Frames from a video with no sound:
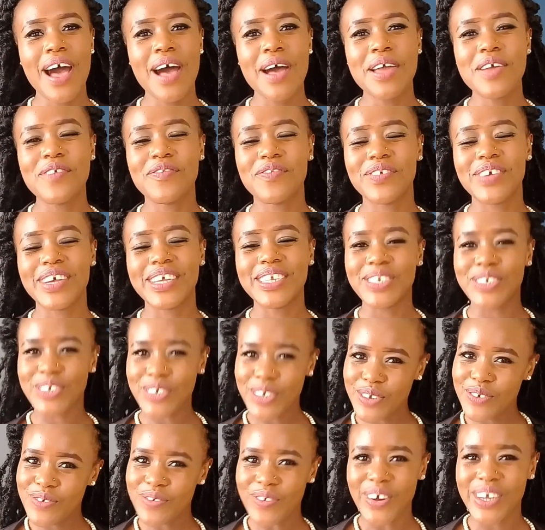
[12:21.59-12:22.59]
If you
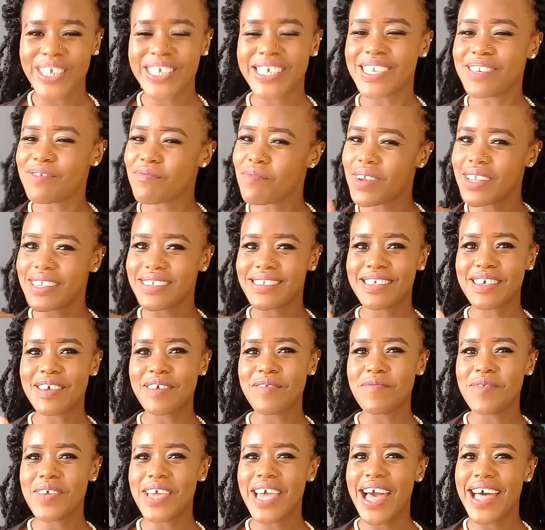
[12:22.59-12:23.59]
enjoyed watching, please
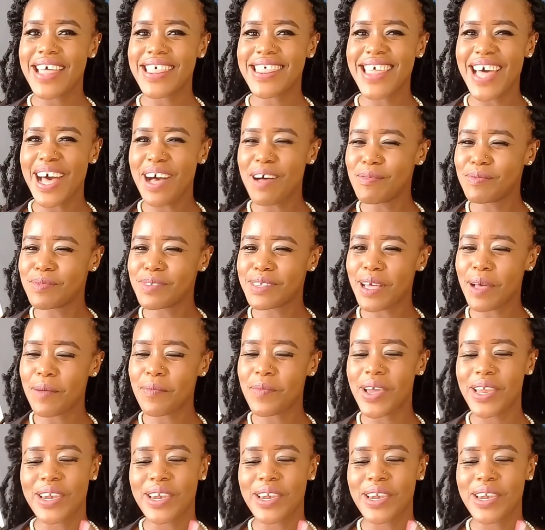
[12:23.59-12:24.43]
give me a thumbs up.